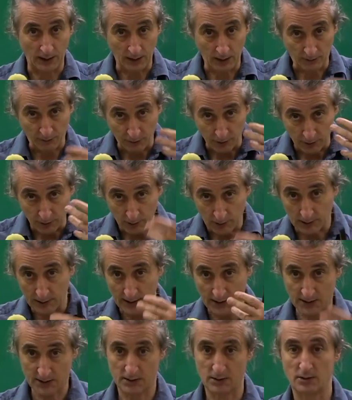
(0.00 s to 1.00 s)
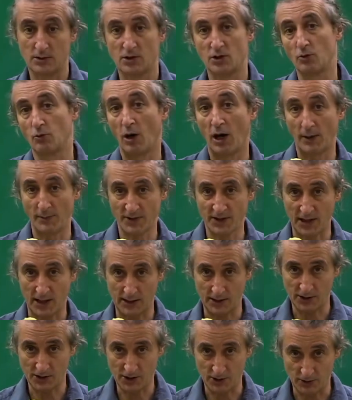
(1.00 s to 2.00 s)
If you listen to what I'm
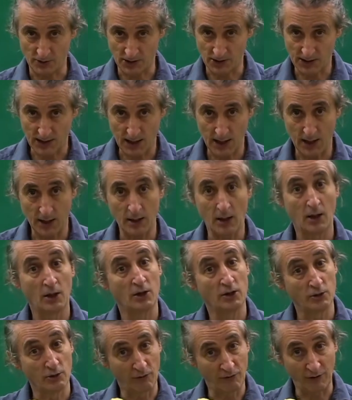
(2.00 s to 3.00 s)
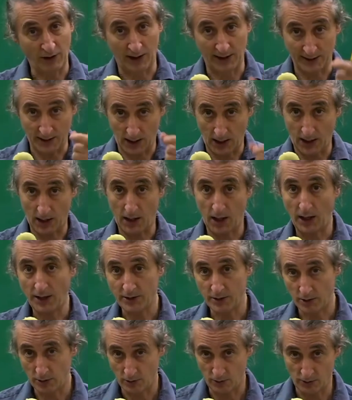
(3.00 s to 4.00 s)
saying to you today, you'll find I
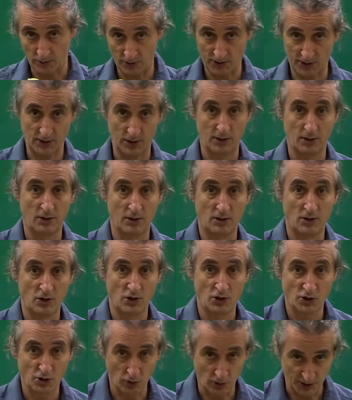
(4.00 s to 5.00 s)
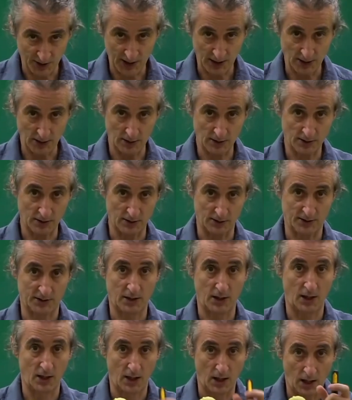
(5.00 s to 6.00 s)
use short sentences,
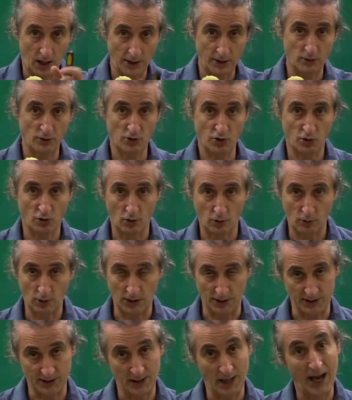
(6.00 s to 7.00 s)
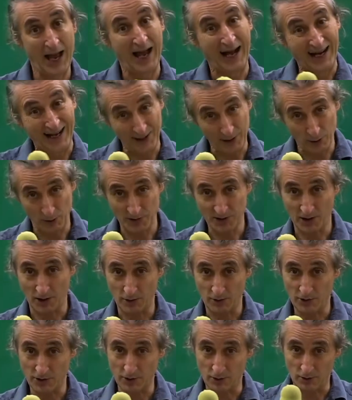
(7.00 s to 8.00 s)
I use short words. I also
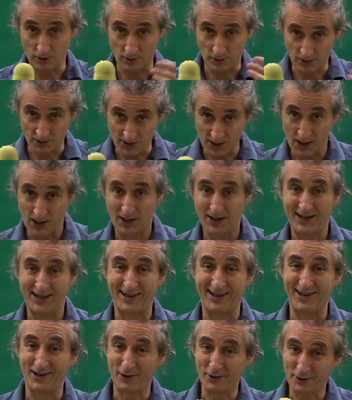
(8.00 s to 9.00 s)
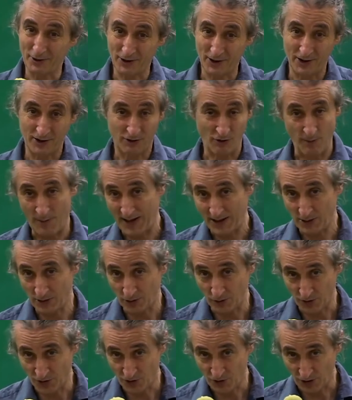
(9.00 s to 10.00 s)
use longer
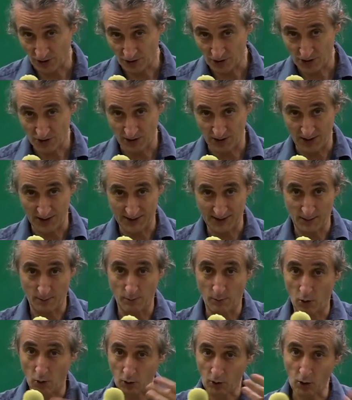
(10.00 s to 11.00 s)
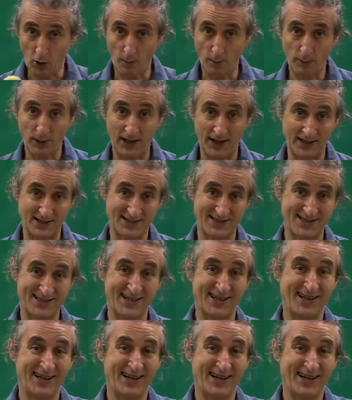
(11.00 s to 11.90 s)
grammatical structures and more complex